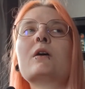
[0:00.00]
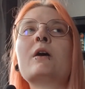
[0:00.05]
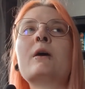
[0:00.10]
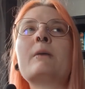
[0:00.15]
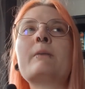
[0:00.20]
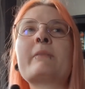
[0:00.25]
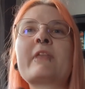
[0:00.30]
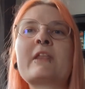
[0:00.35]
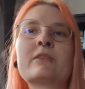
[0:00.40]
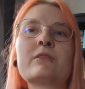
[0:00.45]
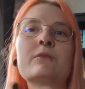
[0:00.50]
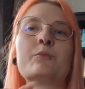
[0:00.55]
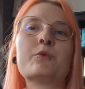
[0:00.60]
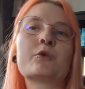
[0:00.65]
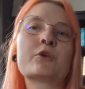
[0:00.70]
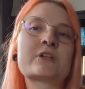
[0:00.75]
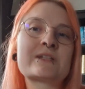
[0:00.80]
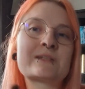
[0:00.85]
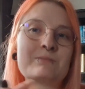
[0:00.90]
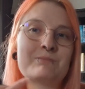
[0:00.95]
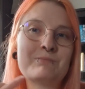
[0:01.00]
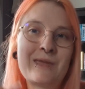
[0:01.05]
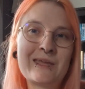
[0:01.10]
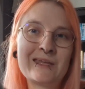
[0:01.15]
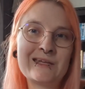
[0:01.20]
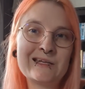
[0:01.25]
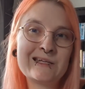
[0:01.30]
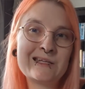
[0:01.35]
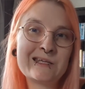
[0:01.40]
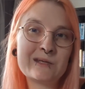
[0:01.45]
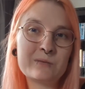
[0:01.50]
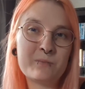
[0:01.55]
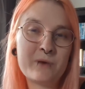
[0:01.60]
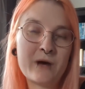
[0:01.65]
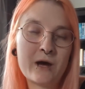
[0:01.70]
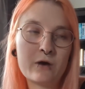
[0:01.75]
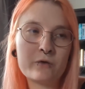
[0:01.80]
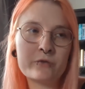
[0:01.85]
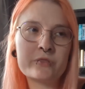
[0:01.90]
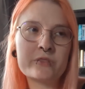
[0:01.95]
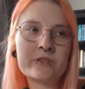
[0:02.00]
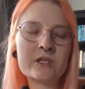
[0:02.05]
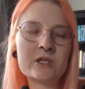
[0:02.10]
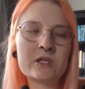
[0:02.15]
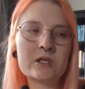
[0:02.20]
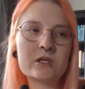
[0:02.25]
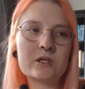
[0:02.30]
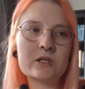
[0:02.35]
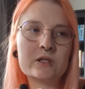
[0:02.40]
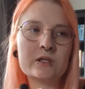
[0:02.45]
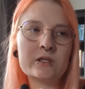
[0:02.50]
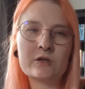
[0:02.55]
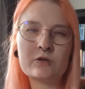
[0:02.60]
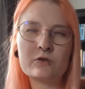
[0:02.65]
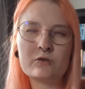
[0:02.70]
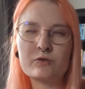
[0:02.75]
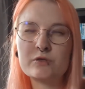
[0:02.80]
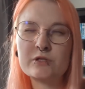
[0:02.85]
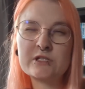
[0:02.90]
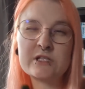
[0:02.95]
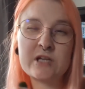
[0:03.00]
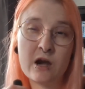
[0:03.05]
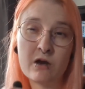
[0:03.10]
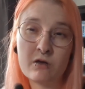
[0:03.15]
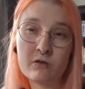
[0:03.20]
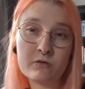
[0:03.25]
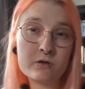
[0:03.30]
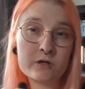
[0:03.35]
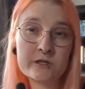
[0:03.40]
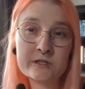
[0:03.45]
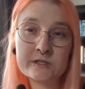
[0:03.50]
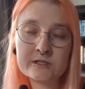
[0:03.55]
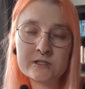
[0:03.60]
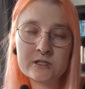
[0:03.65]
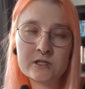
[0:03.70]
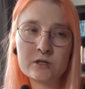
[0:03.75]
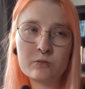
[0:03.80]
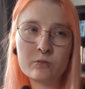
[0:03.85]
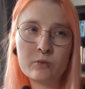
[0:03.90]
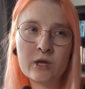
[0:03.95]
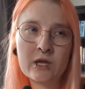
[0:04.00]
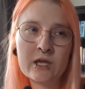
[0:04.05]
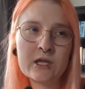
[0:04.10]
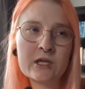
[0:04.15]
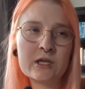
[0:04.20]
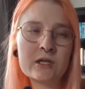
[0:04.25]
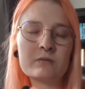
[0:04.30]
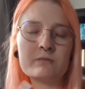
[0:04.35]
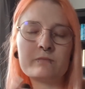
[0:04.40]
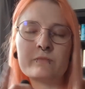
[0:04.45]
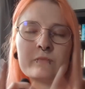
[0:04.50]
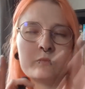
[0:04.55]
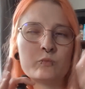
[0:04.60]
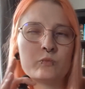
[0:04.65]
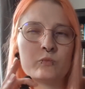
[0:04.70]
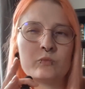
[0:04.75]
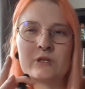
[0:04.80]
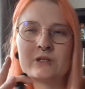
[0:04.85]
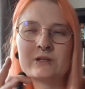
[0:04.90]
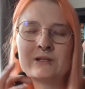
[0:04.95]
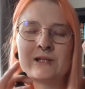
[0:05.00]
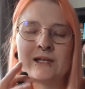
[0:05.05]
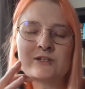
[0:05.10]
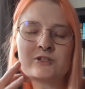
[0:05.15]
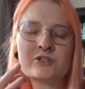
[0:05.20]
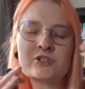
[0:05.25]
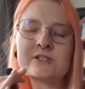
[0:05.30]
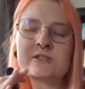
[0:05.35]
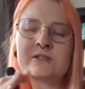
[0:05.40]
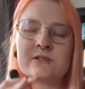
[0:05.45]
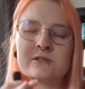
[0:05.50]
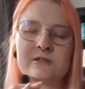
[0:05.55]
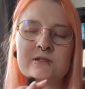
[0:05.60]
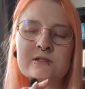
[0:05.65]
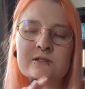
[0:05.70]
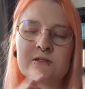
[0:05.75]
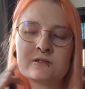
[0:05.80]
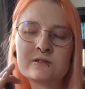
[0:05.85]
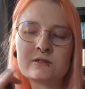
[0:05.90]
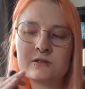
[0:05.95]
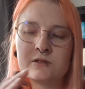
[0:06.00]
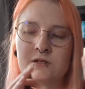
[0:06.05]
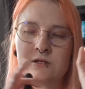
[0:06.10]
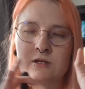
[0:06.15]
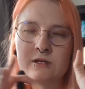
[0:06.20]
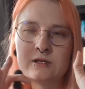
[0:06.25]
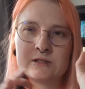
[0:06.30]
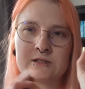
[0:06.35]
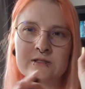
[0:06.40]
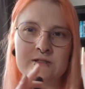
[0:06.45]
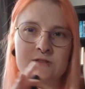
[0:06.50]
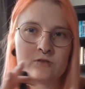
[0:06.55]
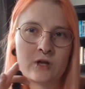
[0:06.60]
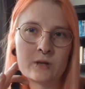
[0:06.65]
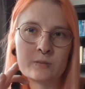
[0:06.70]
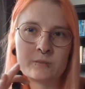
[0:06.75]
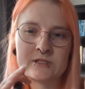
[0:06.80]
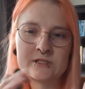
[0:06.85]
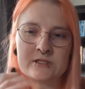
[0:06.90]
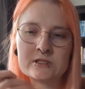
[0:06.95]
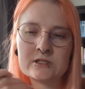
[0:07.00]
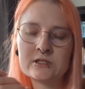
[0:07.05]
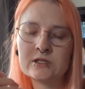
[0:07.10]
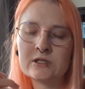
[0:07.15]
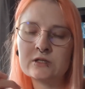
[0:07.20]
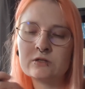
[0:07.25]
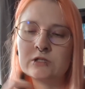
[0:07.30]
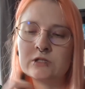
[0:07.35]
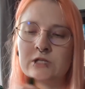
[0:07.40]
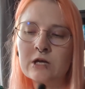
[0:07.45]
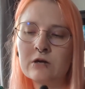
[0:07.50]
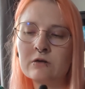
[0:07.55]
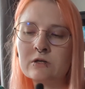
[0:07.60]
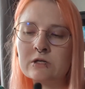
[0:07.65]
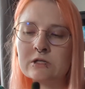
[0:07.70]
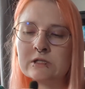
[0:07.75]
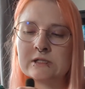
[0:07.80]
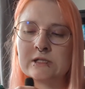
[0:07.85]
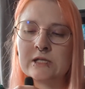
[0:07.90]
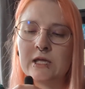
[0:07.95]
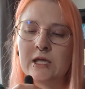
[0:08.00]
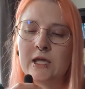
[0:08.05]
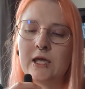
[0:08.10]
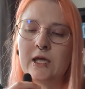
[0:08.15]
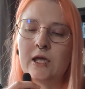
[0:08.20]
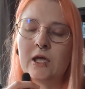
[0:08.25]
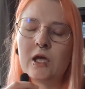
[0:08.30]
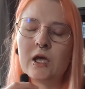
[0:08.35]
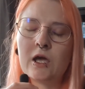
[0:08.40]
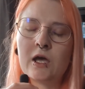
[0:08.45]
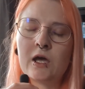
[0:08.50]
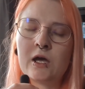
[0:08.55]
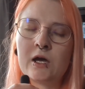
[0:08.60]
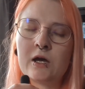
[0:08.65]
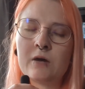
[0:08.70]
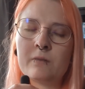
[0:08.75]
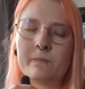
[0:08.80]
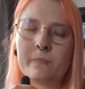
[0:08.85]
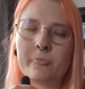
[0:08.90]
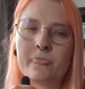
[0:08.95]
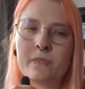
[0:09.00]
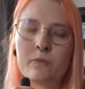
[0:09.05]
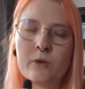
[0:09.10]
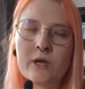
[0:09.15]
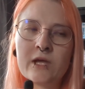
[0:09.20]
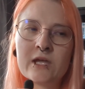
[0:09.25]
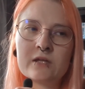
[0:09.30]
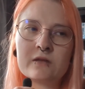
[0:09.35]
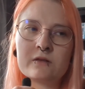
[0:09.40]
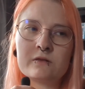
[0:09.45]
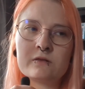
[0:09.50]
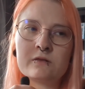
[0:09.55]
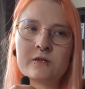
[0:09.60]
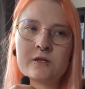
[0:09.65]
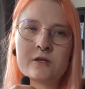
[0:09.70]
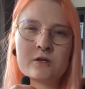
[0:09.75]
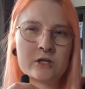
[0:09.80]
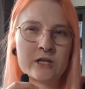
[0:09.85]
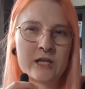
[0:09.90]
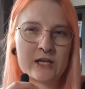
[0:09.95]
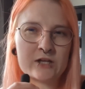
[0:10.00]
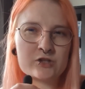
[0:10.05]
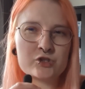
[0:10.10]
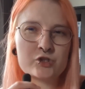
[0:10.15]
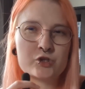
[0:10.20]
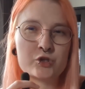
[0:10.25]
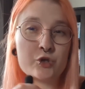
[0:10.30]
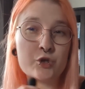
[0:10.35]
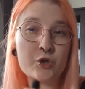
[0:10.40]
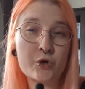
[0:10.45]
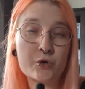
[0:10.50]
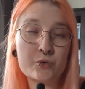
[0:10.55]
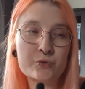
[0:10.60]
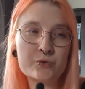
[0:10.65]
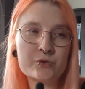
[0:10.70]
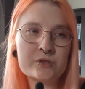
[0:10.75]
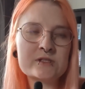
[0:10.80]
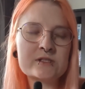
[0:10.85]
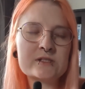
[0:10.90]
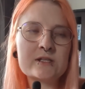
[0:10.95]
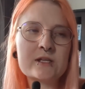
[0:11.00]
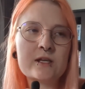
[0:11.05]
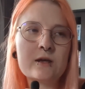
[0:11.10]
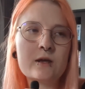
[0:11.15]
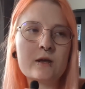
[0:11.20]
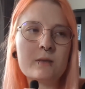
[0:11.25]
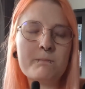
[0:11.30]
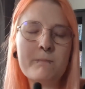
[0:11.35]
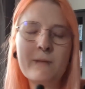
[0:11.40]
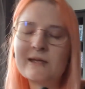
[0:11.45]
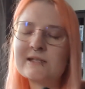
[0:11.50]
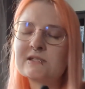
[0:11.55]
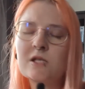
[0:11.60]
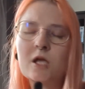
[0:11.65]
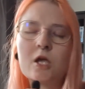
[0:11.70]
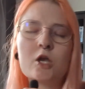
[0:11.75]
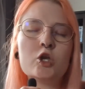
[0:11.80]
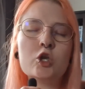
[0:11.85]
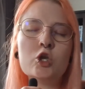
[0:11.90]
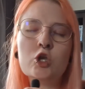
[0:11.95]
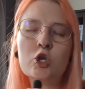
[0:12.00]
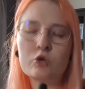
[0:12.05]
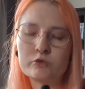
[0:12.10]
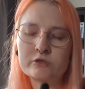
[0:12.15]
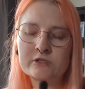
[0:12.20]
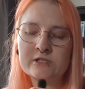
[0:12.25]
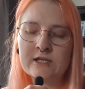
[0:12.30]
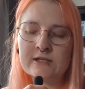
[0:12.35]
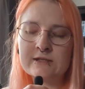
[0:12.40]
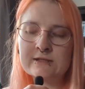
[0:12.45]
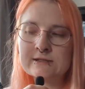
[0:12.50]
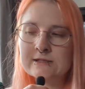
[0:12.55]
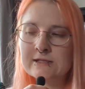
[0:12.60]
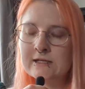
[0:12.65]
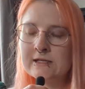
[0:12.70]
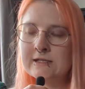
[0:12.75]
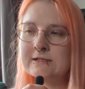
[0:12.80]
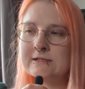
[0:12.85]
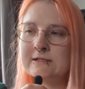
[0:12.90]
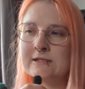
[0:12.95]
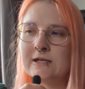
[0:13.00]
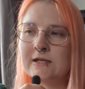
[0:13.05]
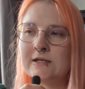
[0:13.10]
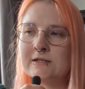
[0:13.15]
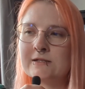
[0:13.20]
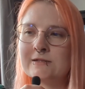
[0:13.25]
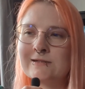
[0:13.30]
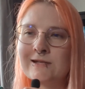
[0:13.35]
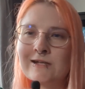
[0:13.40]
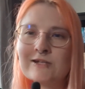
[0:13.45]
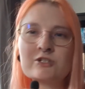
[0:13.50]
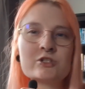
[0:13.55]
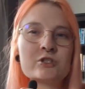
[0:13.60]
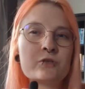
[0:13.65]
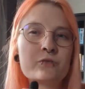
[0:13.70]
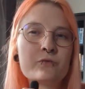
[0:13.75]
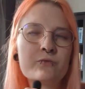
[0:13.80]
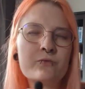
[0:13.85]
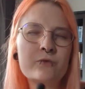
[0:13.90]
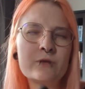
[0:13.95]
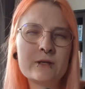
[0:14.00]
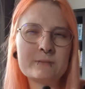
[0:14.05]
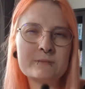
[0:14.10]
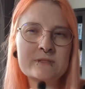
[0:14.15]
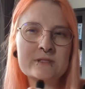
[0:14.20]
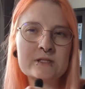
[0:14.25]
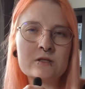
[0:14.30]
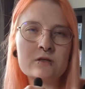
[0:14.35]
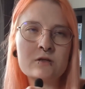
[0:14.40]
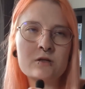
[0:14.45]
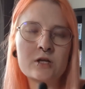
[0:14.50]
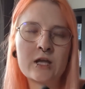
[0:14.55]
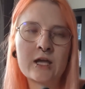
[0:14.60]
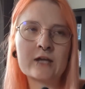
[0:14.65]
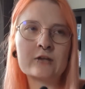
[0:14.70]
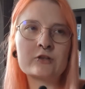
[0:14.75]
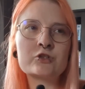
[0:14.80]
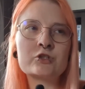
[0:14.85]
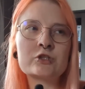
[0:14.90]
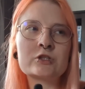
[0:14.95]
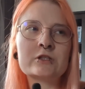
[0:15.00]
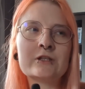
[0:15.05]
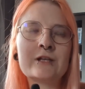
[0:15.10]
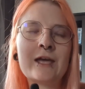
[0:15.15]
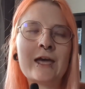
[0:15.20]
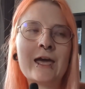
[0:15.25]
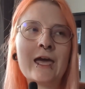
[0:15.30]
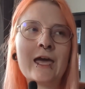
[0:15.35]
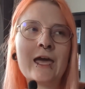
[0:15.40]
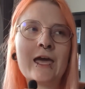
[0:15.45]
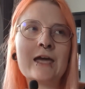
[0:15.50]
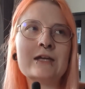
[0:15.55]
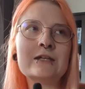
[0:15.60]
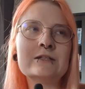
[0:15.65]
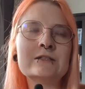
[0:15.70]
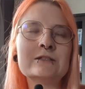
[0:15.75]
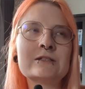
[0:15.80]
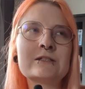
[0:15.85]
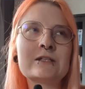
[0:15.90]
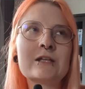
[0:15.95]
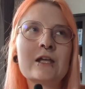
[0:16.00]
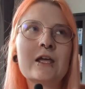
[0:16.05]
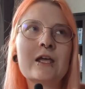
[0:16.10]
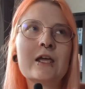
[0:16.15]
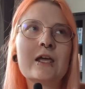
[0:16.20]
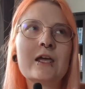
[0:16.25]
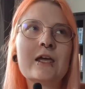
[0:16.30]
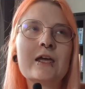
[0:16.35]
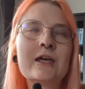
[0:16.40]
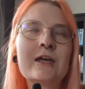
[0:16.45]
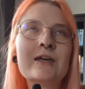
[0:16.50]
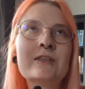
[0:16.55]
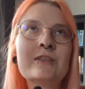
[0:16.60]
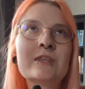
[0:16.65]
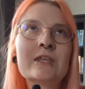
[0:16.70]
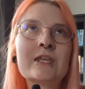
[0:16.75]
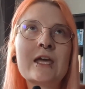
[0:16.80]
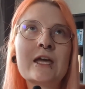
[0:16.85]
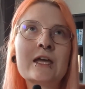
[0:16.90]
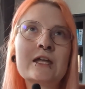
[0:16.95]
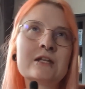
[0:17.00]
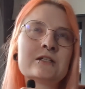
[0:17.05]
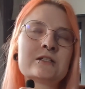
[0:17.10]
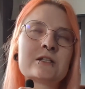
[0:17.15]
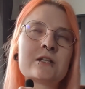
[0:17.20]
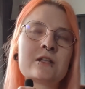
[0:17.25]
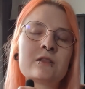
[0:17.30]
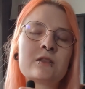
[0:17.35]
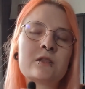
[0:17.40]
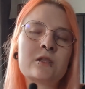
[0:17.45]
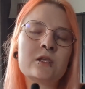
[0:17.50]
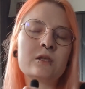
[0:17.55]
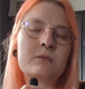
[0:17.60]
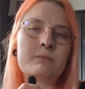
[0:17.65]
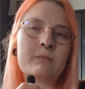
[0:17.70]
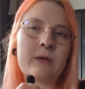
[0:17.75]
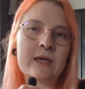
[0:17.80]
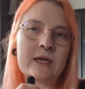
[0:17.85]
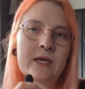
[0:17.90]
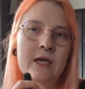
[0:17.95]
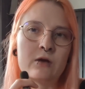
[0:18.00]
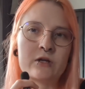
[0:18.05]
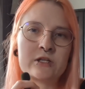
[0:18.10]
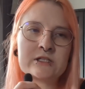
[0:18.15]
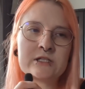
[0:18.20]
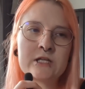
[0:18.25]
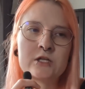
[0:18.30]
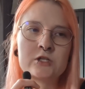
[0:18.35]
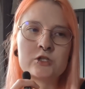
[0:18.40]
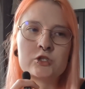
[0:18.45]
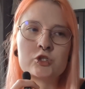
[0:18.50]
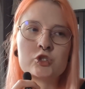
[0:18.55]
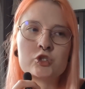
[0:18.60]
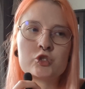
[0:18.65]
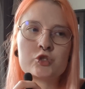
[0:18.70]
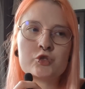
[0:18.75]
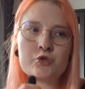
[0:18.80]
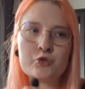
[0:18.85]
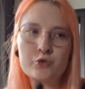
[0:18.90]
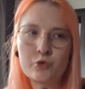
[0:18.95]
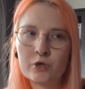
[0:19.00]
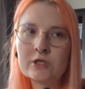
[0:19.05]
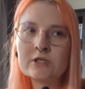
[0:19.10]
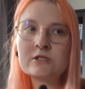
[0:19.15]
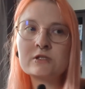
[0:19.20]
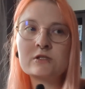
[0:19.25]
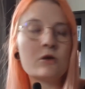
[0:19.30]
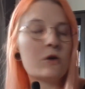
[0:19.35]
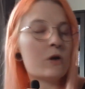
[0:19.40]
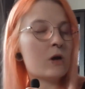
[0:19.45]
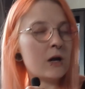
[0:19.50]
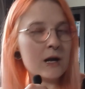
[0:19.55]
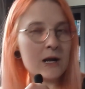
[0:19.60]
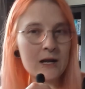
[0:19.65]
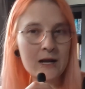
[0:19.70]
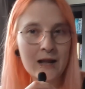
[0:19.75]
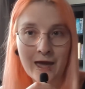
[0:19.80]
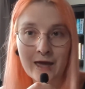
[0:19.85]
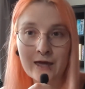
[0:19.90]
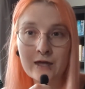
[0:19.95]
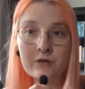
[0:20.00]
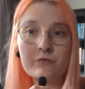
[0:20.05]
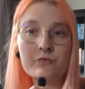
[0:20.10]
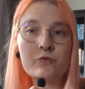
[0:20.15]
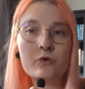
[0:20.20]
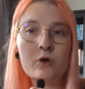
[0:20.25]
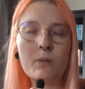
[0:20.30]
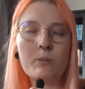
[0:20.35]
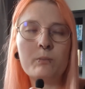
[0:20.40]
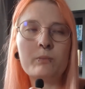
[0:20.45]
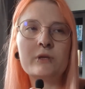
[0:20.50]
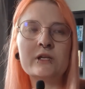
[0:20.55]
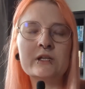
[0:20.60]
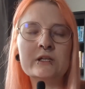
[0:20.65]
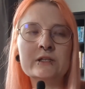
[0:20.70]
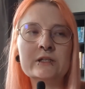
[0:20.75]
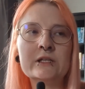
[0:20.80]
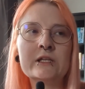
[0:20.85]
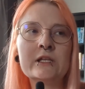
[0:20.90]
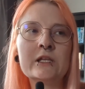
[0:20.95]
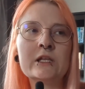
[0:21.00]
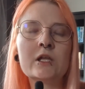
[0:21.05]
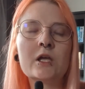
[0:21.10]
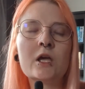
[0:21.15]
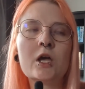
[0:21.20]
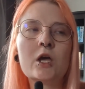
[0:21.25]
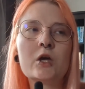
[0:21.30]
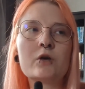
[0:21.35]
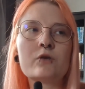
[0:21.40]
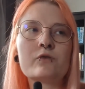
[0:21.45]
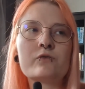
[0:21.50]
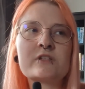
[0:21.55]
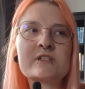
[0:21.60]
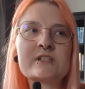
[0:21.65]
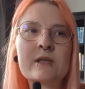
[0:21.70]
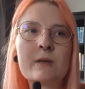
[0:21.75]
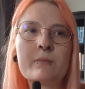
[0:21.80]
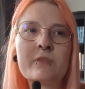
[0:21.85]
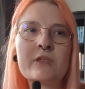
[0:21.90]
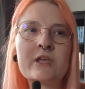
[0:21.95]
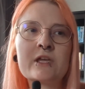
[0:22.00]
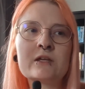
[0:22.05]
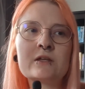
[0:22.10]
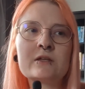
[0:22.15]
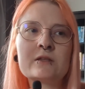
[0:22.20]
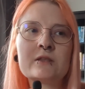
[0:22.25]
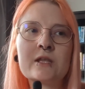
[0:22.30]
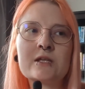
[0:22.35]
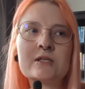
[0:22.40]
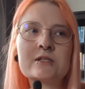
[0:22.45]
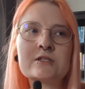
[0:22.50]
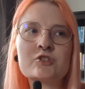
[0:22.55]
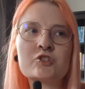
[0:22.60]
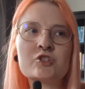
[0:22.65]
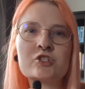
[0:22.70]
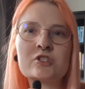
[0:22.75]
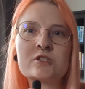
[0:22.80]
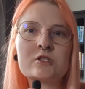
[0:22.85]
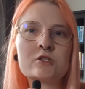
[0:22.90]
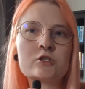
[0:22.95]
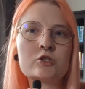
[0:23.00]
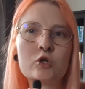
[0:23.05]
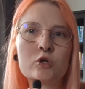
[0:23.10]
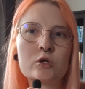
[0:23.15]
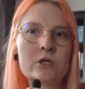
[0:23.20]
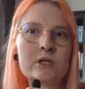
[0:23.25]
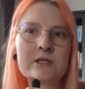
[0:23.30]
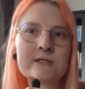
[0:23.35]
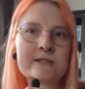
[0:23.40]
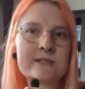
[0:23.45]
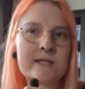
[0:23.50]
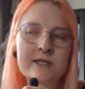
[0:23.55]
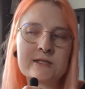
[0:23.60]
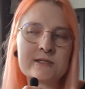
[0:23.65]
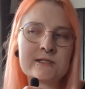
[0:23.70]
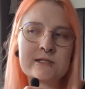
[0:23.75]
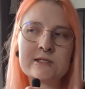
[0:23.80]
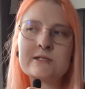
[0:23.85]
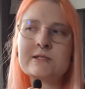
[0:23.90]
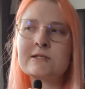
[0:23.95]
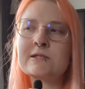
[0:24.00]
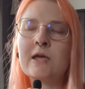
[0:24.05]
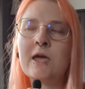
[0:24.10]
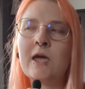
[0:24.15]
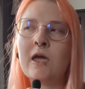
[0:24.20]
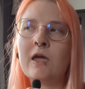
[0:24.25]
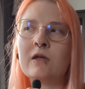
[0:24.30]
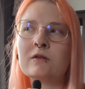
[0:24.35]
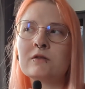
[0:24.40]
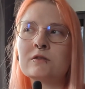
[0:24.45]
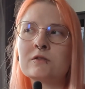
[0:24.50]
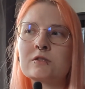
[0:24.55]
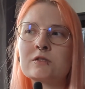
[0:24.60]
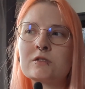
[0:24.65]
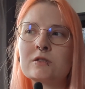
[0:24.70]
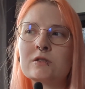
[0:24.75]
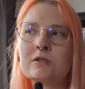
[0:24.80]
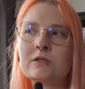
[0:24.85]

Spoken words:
that the book is mainly about, the eco-terrorist in a way, like she's described as an eco-terrorist. The way the connection goes makes no sense. It's such a flimsy connection, and in the end, the main character destroys her life completely for something that is just totally senseless, and